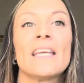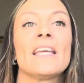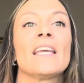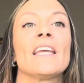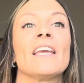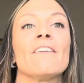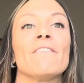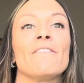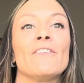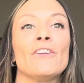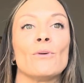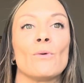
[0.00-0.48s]

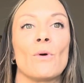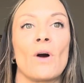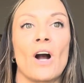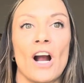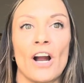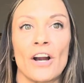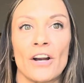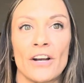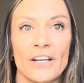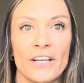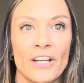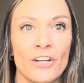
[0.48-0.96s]
If you
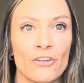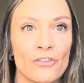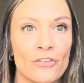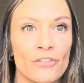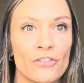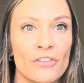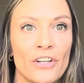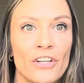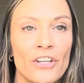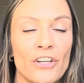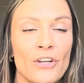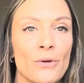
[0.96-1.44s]
are an
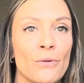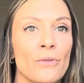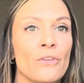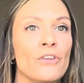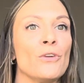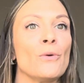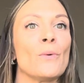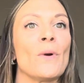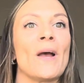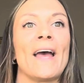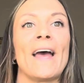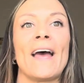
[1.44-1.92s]
interested youth,
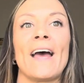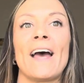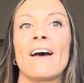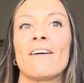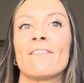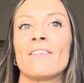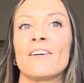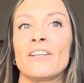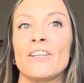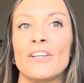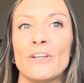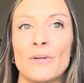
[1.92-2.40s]
you have
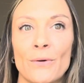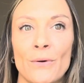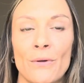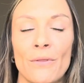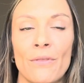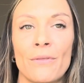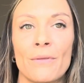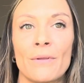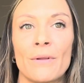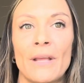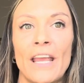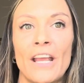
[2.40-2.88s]
a
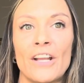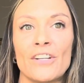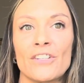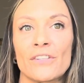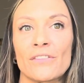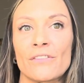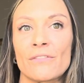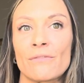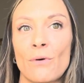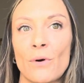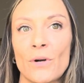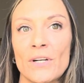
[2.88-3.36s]
youth
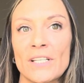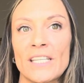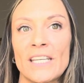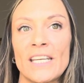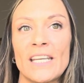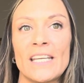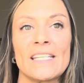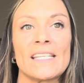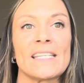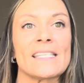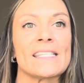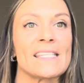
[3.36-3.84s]
ages
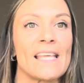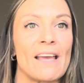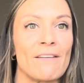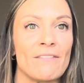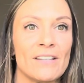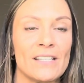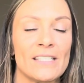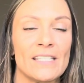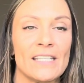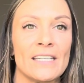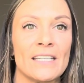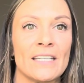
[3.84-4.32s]
14 to
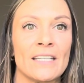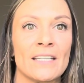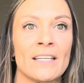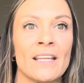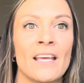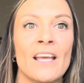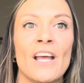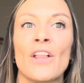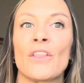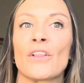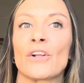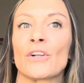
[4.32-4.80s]

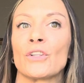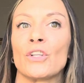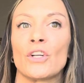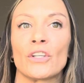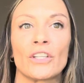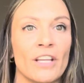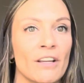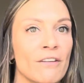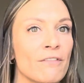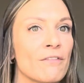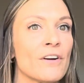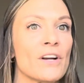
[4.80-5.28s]
17, they're
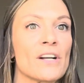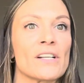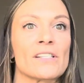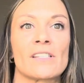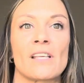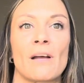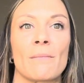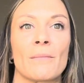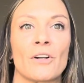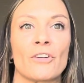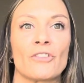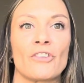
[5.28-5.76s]
looking for a
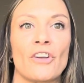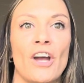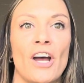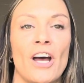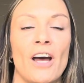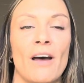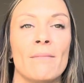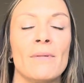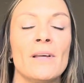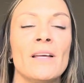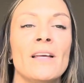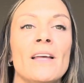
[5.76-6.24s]
summer
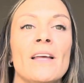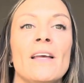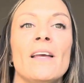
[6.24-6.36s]
job,